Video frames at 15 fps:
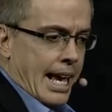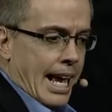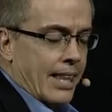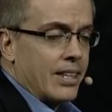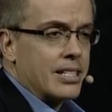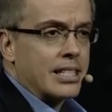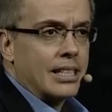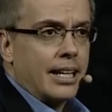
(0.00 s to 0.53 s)
And
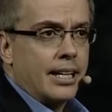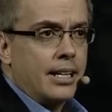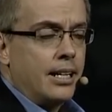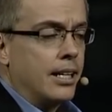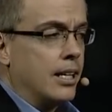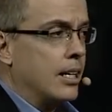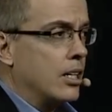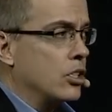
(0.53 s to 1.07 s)
this led
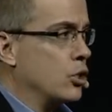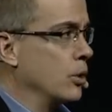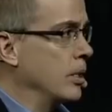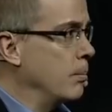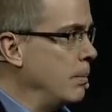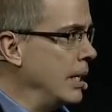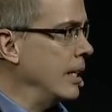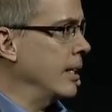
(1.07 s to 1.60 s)
to an
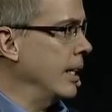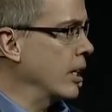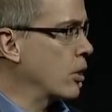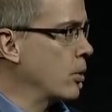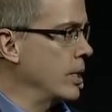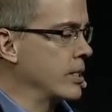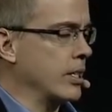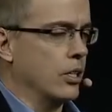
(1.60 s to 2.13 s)
immediate
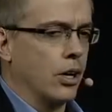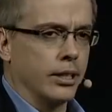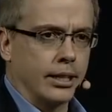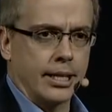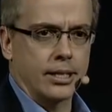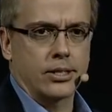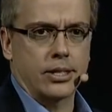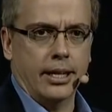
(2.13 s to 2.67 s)
increase in
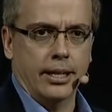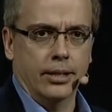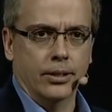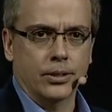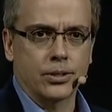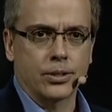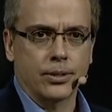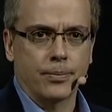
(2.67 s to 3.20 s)
online
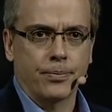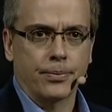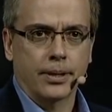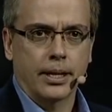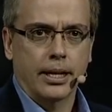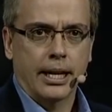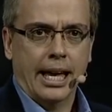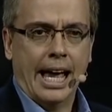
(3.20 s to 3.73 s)
sales
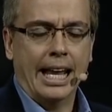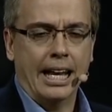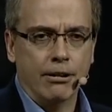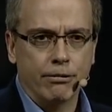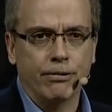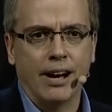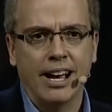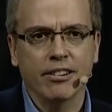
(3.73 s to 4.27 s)
and a
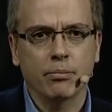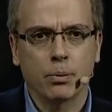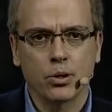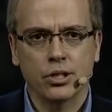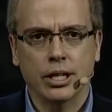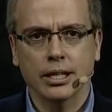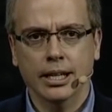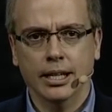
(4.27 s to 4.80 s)

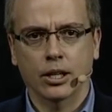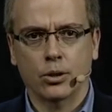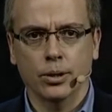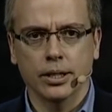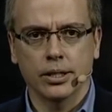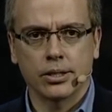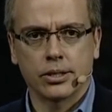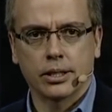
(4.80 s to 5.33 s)
5%
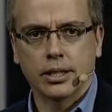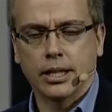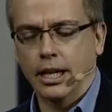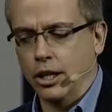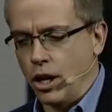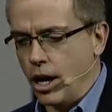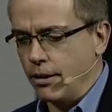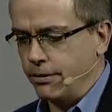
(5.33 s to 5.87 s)
increase
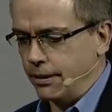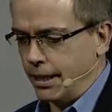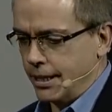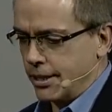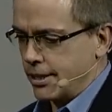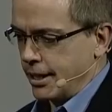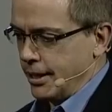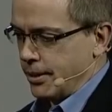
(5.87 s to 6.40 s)
in
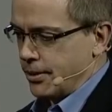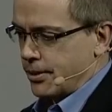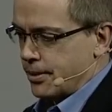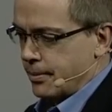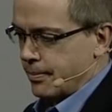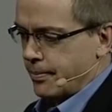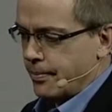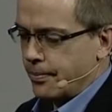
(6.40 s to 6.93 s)
offline sales.
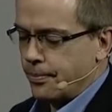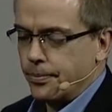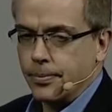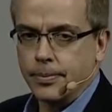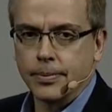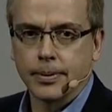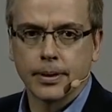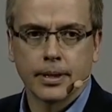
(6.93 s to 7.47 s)

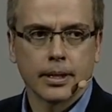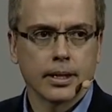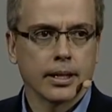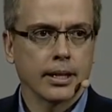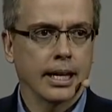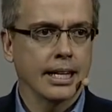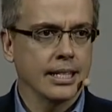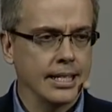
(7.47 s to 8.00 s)

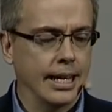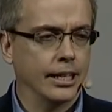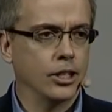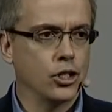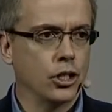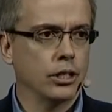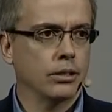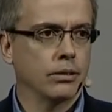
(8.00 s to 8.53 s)

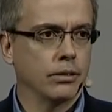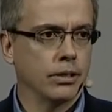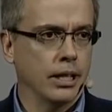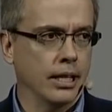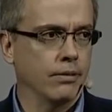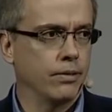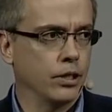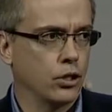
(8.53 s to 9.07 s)
Intelligent
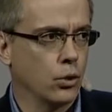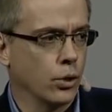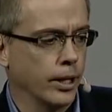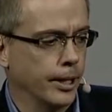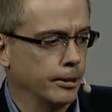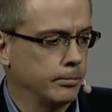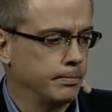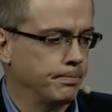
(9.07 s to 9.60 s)
inventory